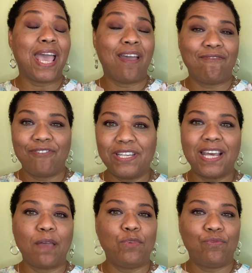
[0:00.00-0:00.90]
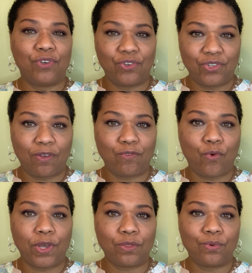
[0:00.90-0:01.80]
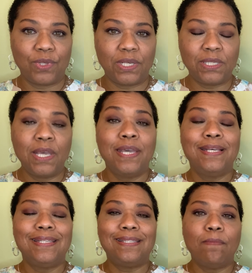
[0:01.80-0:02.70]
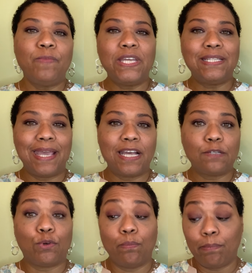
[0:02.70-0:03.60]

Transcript: every time you feel yourself going through this, something tangible.